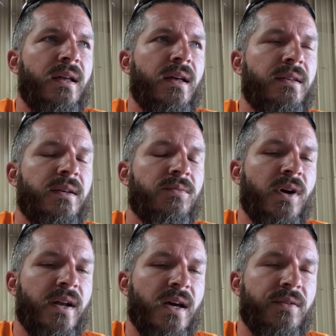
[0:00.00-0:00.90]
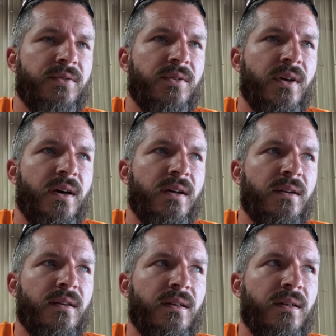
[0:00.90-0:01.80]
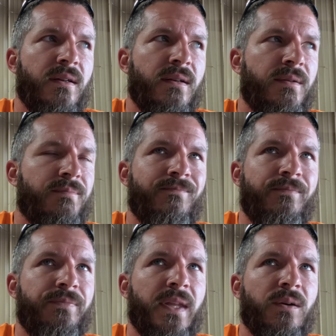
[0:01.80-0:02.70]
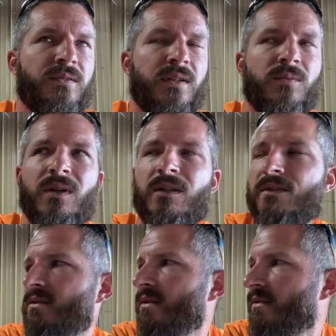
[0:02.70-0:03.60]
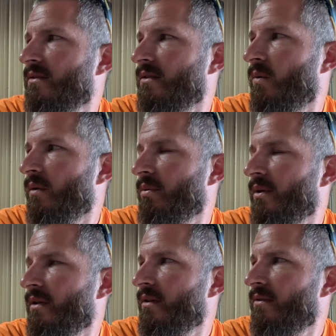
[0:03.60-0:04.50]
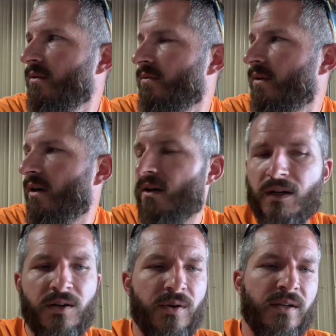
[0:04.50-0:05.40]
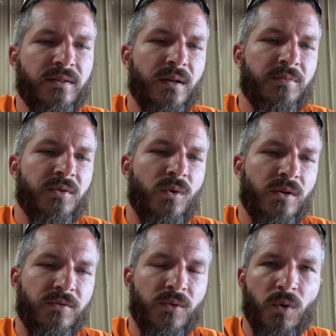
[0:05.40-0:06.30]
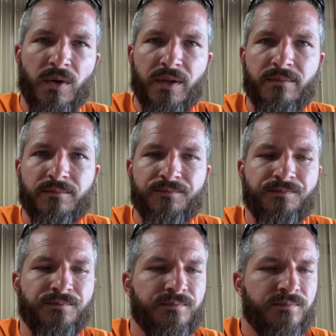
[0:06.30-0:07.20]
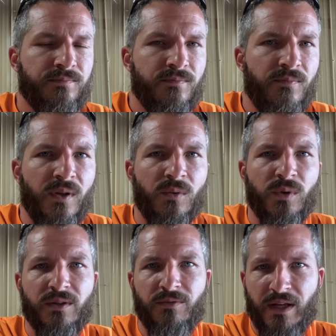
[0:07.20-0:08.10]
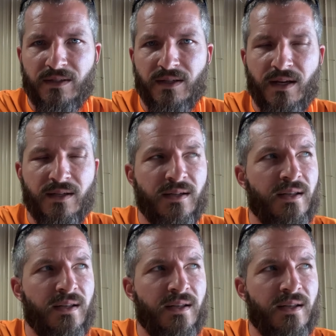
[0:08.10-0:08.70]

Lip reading: And then right after that, I was like, well, it's going pretty good so far. I cranked it up to 140 with the vent on.